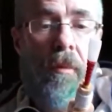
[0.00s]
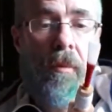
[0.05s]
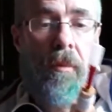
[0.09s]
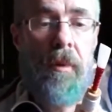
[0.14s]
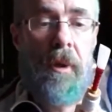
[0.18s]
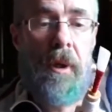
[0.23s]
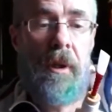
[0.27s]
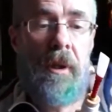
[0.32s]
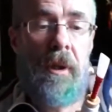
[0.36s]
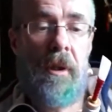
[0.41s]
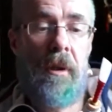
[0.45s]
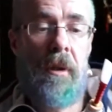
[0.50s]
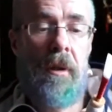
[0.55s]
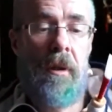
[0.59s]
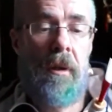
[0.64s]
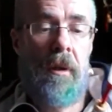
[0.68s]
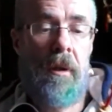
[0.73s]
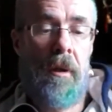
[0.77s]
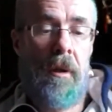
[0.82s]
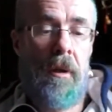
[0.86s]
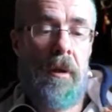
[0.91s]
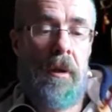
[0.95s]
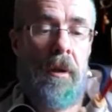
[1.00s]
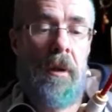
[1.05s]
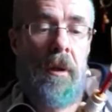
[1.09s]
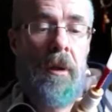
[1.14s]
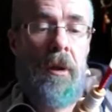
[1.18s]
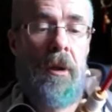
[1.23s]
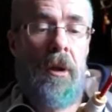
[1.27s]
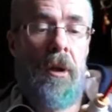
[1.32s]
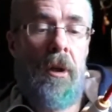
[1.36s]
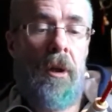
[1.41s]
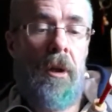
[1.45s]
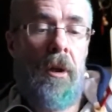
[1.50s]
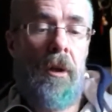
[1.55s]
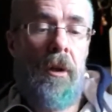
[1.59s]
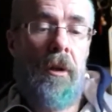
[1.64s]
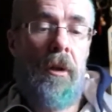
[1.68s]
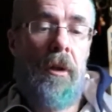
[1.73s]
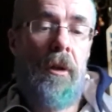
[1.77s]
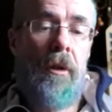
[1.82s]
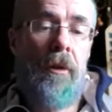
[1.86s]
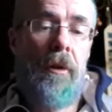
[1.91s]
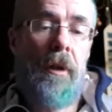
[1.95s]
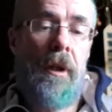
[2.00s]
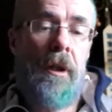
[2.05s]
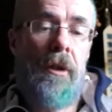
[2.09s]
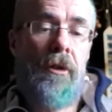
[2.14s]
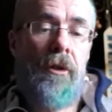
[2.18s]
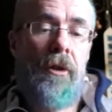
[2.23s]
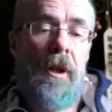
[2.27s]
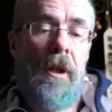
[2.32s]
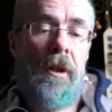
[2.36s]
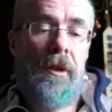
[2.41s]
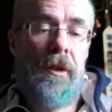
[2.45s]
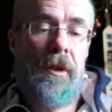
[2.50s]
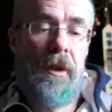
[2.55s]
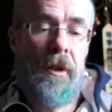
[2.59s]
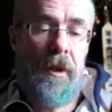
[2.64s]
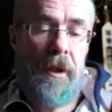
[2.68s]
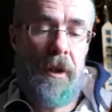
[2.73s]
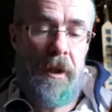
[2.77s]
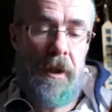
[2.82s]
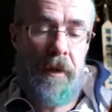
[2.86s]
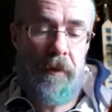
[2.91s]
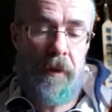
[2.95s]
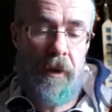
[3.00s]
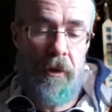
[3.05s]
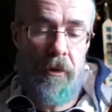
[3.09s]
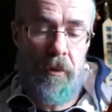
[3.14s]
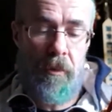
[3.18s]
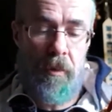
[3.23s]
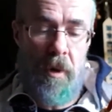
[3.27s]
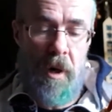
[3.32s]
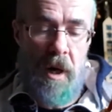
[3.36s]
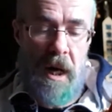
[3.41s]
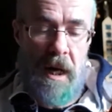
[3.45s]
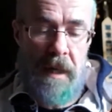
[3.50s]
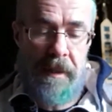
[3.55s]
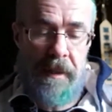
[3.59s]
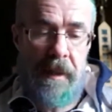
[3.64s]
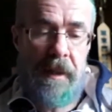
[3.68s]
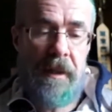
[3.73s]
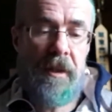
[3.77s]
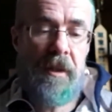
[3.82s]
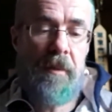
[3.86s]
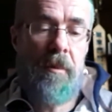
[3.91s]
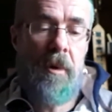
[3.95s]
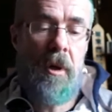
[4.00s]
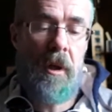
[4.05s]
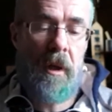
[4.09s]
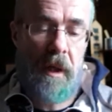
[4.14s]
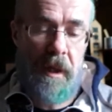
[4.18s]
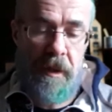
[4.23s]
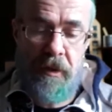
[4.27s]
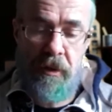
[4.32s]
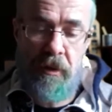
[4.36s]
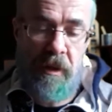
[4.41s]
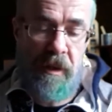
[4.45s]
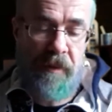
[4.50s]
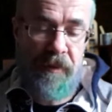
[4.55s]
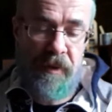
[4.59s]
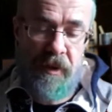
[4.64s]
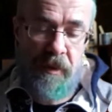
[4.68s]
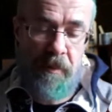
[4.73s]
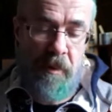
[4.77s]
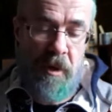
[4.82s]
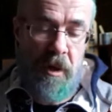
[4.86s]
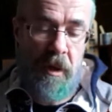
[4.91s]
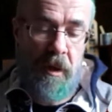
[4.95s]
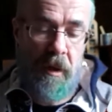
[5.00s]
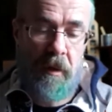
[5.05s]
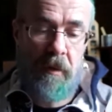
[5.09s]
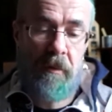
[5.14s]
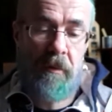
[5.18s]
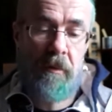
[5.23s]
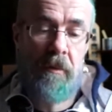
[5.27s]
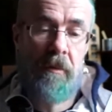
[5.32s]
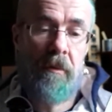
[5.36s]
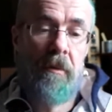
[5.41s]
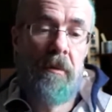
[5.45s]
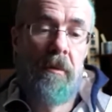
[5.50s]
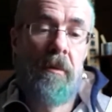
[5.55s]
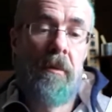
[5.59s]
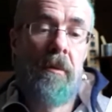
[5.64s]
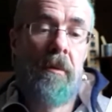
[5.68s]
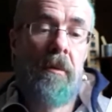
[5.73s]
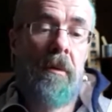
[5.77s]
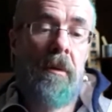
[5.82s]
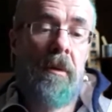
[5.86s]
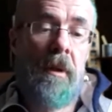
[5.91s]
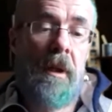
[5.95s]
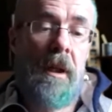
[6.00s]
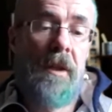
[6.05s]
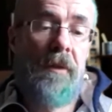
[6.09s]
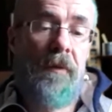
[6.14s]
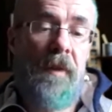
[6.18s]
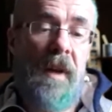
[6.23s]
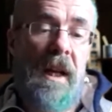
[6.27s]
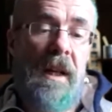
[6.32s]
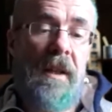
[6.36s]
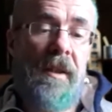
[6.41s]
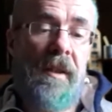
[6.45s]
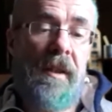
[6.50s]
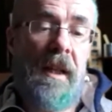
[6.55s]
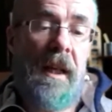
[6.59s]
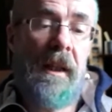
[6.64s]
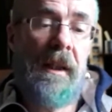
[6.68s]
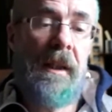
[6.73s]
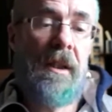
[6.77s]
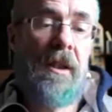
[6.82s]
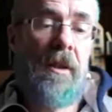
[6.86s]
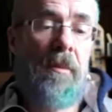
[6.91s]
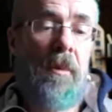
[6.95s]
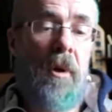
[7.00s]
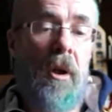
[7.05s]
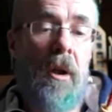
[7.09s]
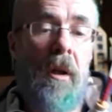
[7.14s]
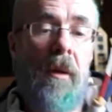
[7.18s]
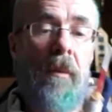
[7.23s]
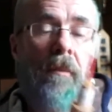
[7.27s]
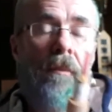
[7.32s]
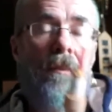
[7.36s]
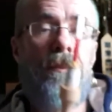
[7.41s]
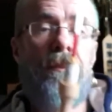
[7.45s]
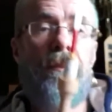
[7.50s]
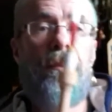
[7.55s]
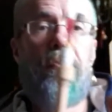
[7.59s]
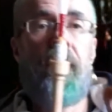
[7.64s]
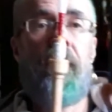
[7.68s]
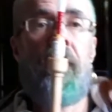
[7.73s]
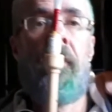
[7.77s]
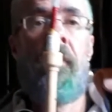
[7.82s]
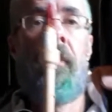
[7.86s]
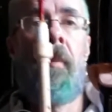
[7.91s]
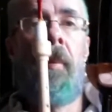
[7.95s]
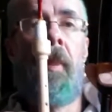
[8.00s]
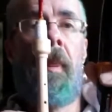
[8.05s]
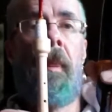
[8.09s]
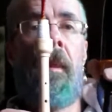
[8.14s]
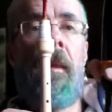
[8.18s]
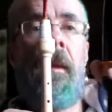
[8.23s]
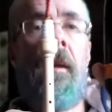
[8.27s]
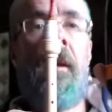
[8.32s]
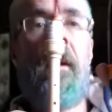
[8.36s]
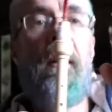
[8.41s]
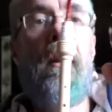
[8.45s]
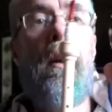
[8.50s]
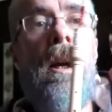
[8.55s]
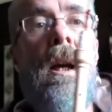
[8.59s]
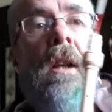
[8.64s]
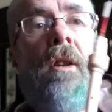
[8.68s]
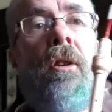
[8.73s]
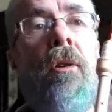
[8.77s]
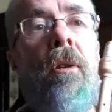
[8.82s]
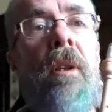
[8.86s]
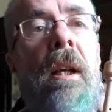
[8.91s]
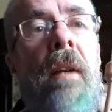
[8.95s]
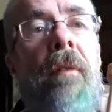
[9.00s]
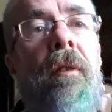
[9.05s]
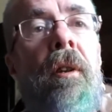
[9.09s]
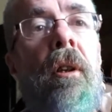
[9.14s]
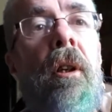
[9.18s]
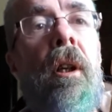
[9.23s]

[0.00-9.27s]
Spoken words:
whether you're interested in a... You know what? I said it's smaller. It's not even smaller. It's very slightly smaller. It's only, if you